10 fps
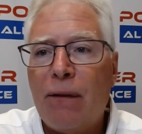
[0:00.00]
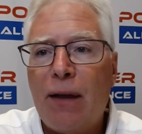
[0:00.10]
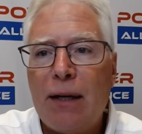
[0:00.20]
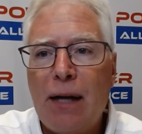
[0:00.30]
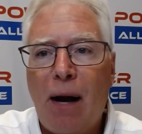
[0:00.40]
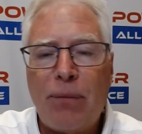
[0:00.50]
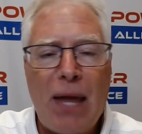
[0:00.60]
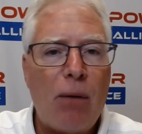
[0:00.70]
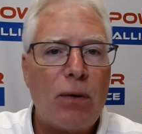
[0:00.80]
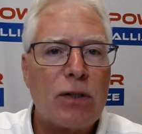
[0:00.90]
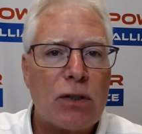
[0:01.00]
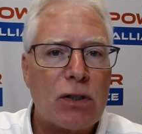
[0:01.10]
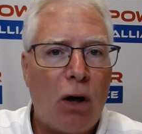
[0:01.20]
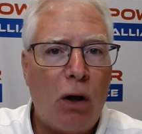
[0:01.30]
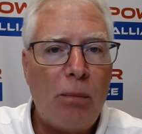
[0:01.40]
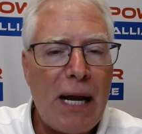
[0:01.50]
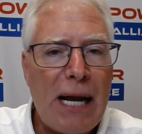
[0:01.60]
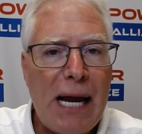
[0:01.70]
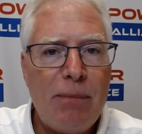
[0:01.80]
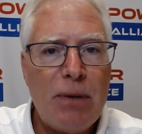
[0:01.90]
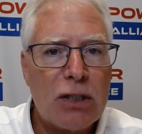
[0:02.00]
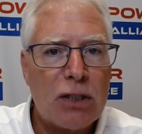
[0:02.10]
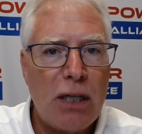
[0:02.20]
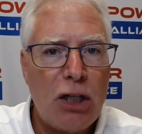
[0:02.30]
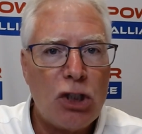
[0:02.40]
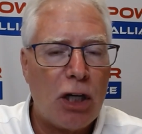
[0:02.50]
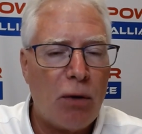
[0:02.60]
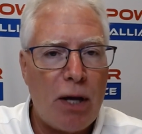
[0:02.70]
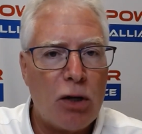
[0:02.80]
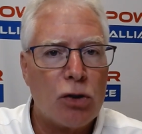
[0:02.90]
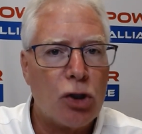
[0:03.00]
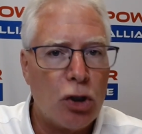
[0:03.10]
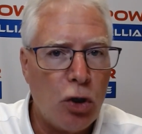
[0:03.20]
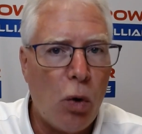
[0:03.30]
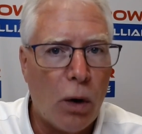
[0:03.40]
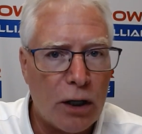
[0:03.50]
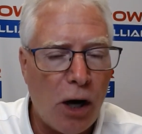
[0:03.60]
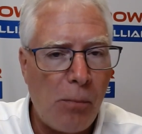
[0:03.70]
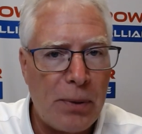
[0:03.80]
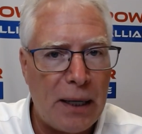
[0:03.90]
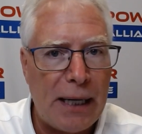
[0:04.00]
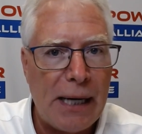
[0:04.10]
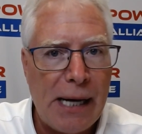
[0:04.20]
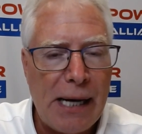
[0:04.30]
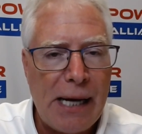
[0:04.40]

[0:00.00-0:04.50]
that, yep, that was installed by ABC Generators, your company.